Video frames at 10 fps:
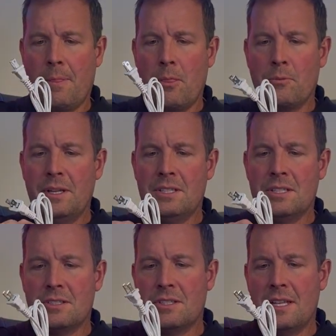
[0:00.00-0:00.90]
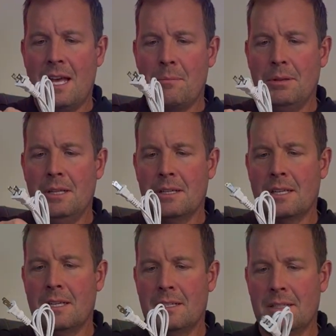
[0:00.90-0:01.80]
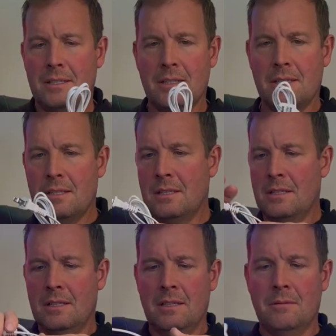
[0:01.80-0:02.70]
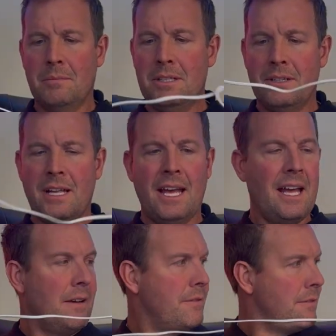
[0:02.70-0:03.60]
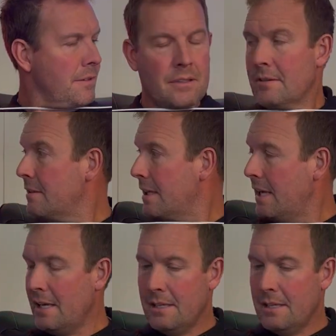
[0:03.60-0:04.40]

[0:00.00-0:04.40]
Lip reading: reaches to that plug. 1.5 meters. Yeah.